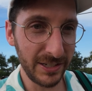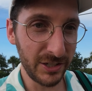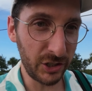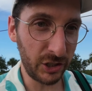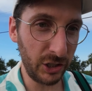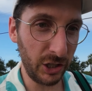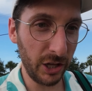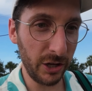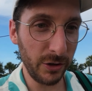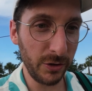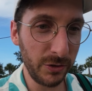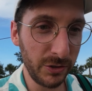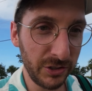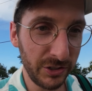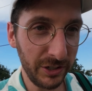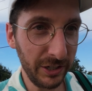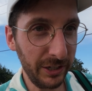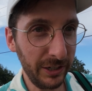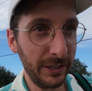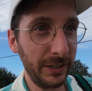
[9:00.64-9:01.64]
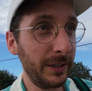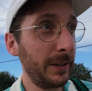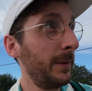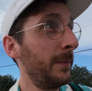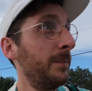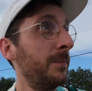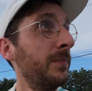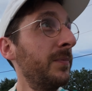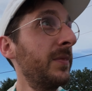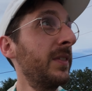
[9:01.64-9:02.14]
is closed
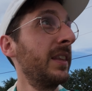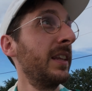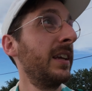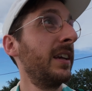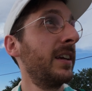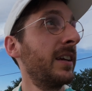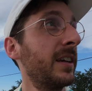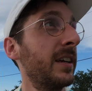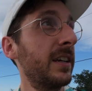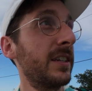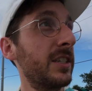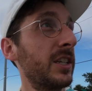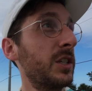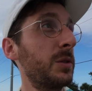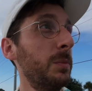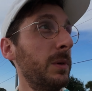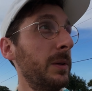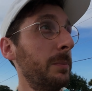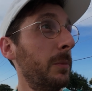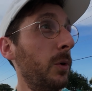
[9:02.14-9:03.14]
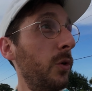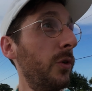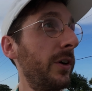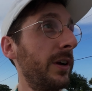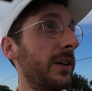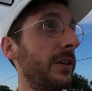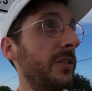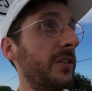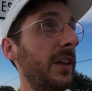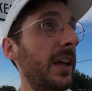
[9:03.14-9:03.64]
because it's
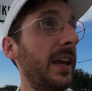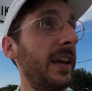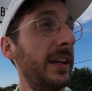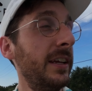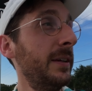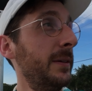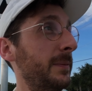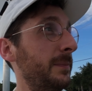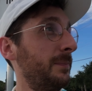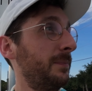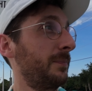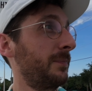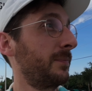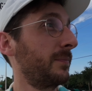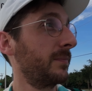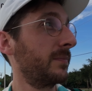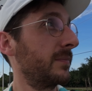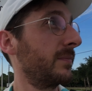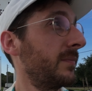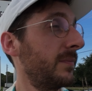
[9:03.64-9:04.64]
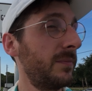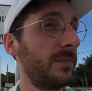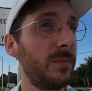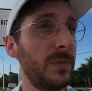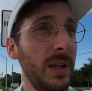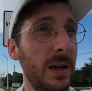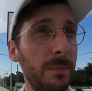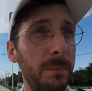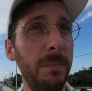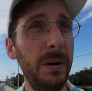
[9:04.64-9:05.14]
Memorial Day.
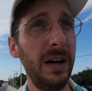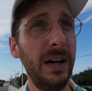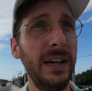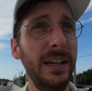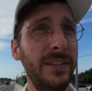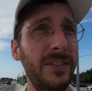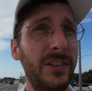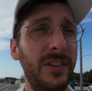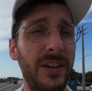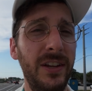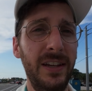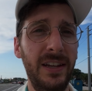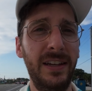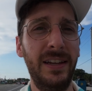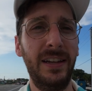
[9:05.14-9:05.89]
But